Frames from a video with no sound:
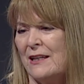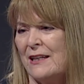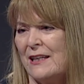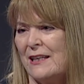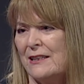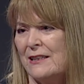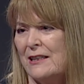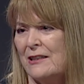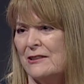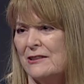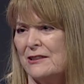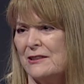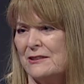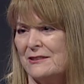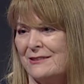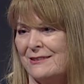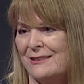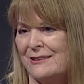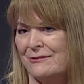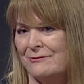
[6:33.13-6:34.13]
in our,
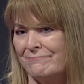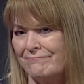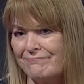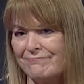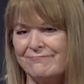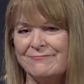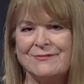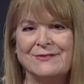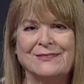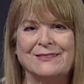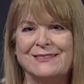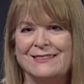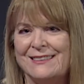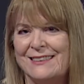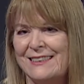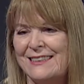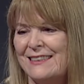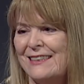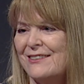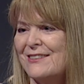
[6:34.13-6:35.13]
you know,
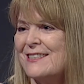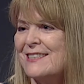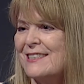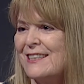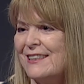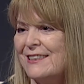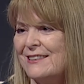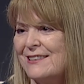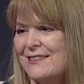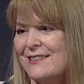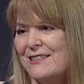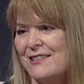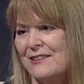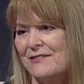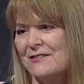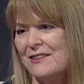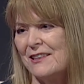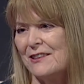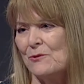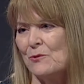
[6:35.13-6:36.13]
in our state and
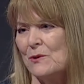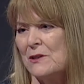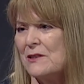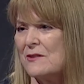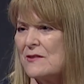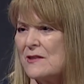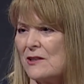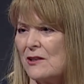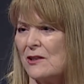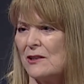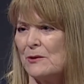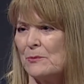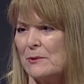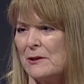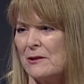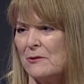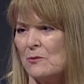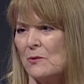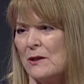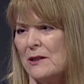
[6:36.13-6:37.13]
stuff like what is it all
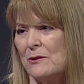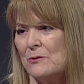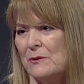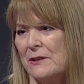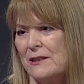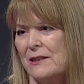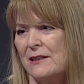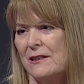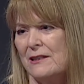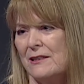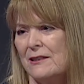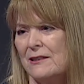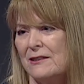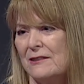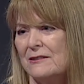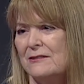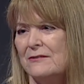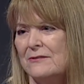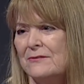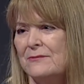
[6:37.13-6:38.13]
about why do we need that
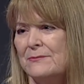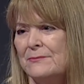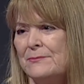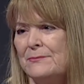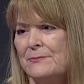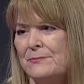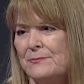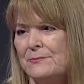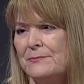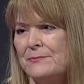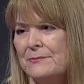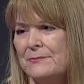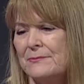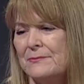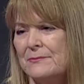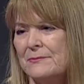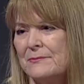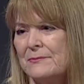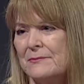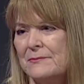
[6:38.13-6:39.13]
yeah
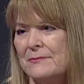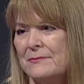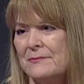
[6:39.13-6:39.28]
well